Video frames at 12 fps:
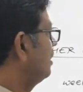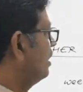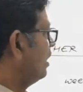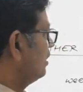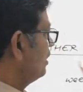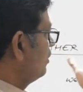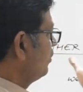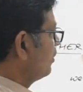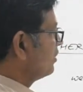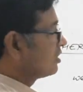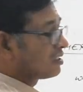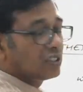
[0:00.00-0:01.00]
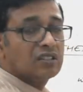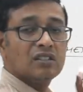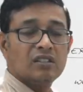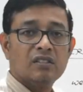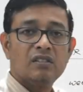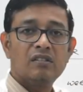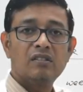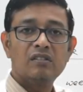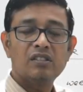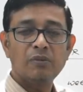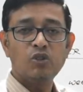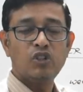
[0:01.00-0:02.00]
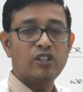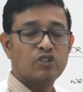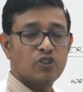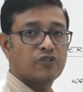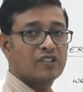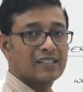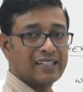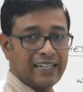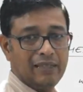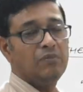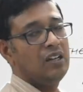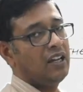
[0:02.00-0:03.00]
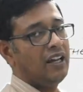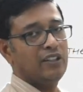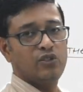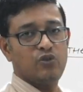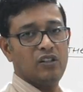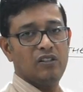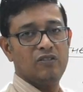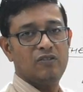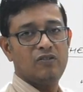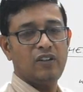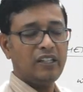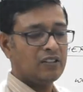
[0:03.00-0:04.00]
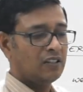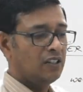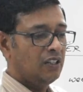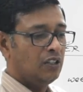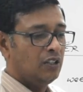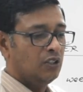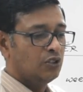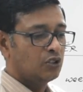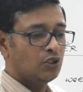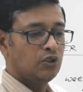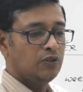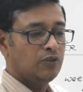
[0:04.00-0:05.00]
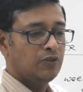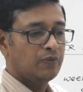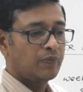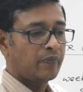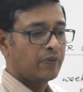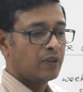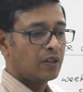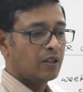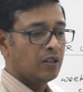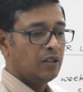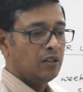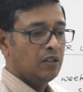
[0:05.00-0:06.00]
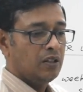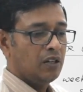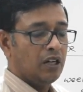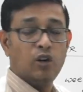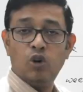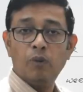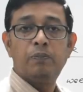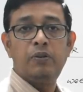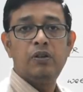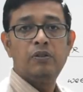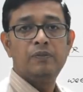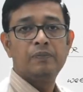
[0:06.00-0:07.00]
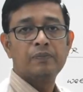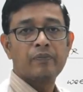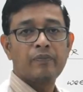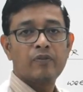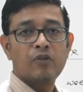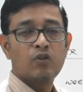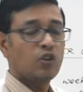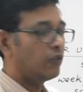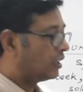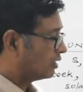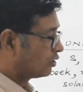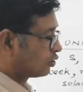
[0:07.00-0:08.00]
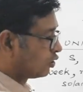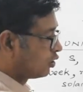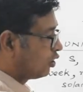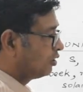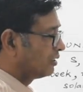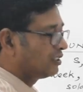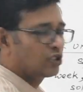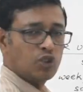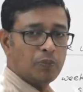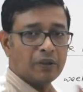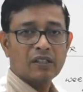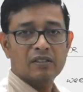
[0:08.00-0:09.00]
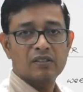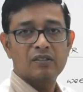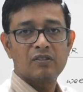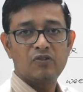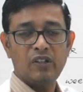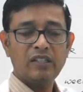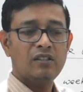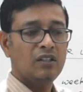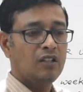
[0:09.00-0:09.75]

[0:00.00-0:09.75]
And then we have discussed some units of time as well, right? So, I hope you have understood all these topics, right?